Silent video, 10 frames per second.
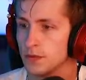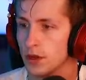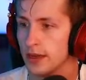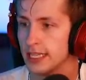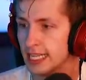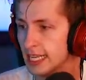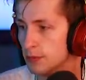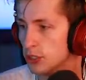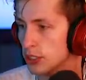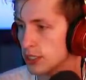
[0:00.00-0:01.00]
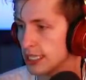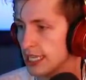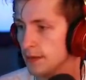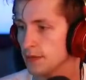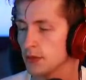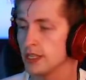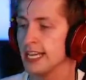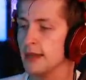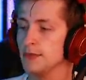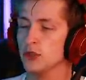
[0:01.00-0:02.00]
I keep just keep
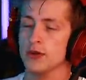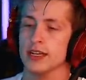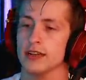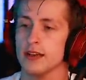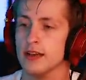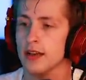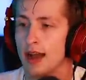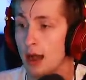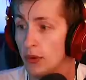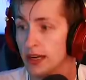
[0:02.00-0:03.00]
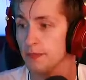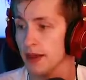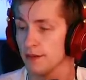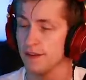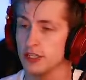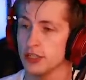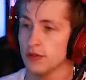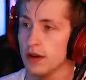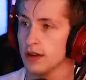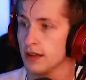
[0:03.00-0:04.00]
keep doing it. I want a better fishing
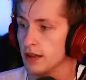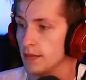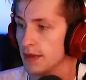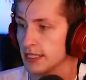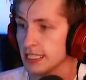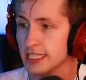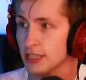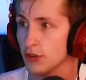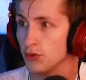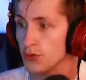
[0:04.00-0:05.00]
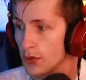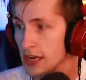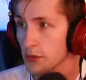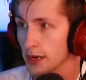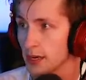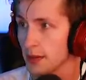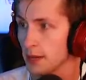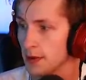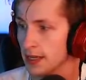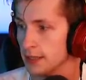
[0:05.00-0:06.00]
rod because this is a great way to
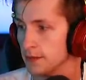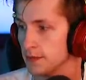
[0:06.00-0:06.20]
make money.